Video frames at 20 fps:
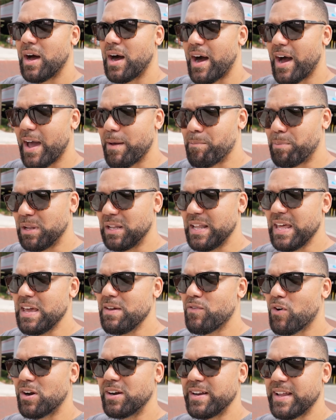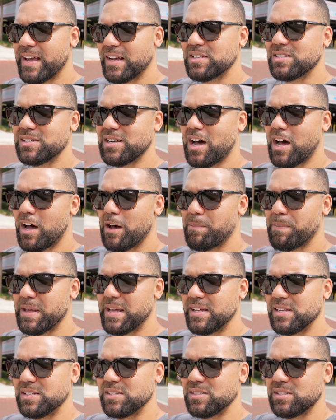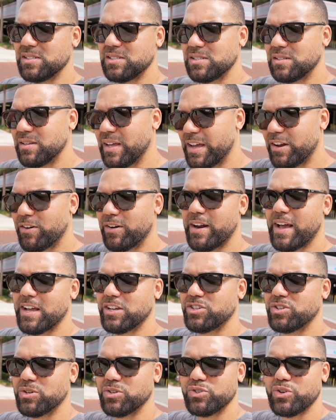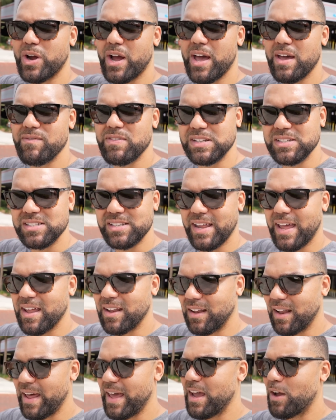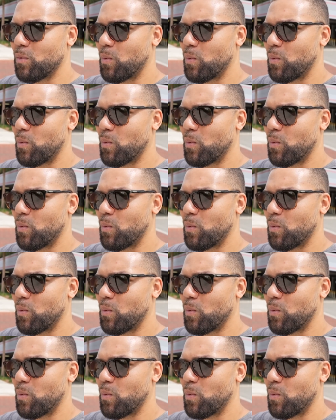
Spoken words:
I believe our next stop is International Drive in Sand Lake,